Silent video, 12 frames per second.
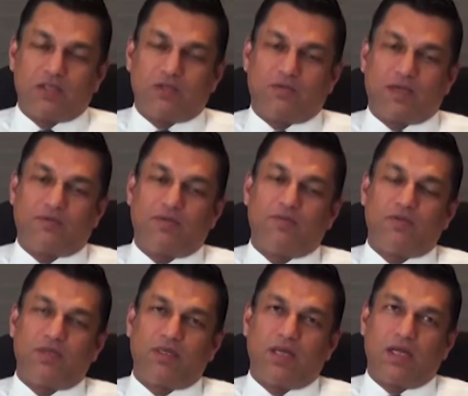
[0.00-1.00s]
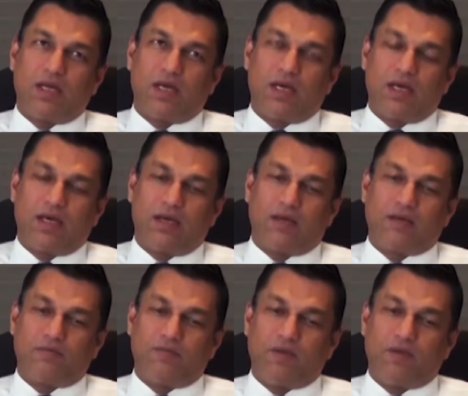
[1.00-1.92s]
So what we would uh,